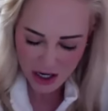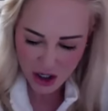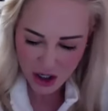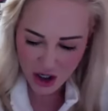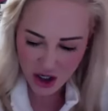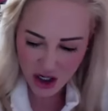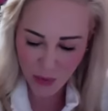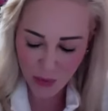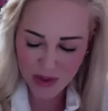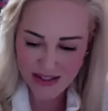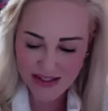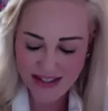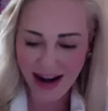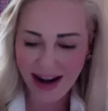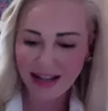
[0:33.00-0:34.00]
she
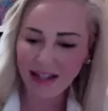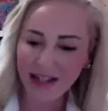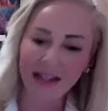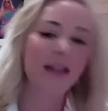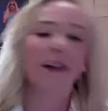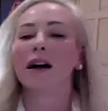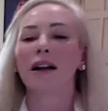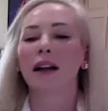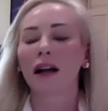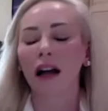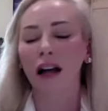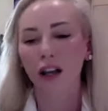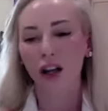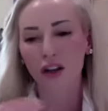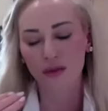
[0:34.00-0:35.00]
was dating
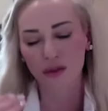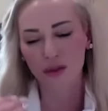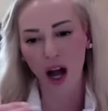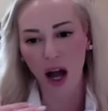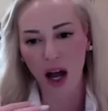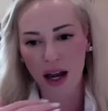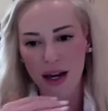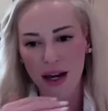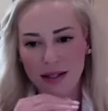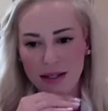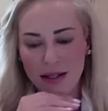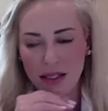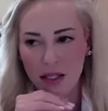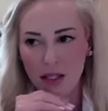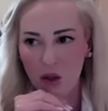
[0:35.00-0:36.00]
a lot of
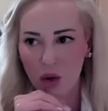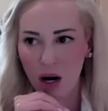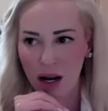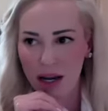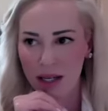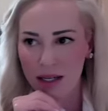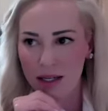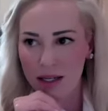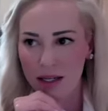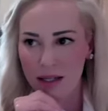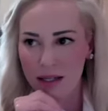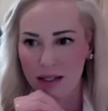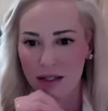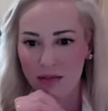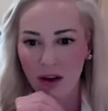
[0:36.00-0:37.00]
guys to try and
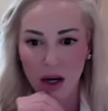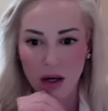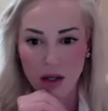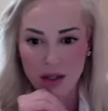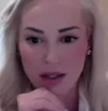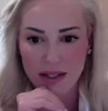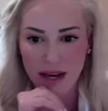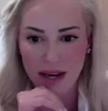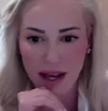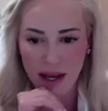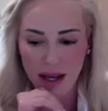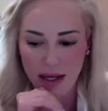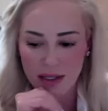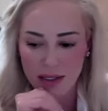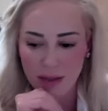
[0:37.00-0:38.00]
sort of
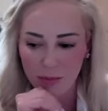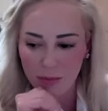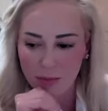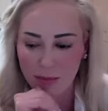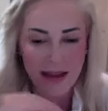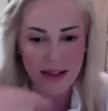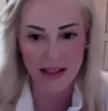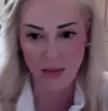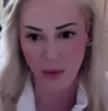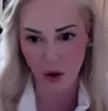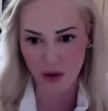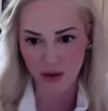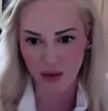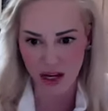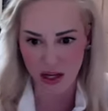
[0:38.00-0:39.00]
understand men's
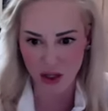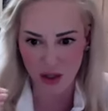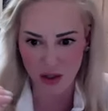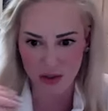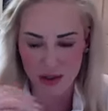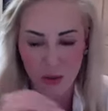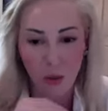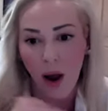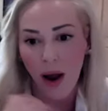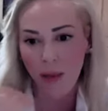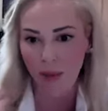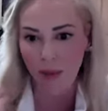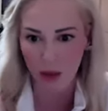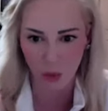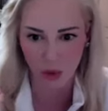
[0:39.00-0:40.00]
motivations and
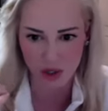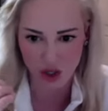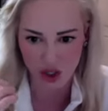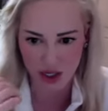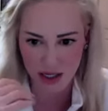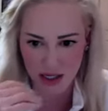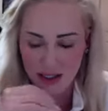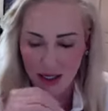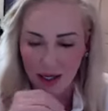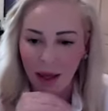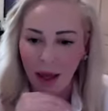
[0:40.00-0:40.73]
why men would cheat.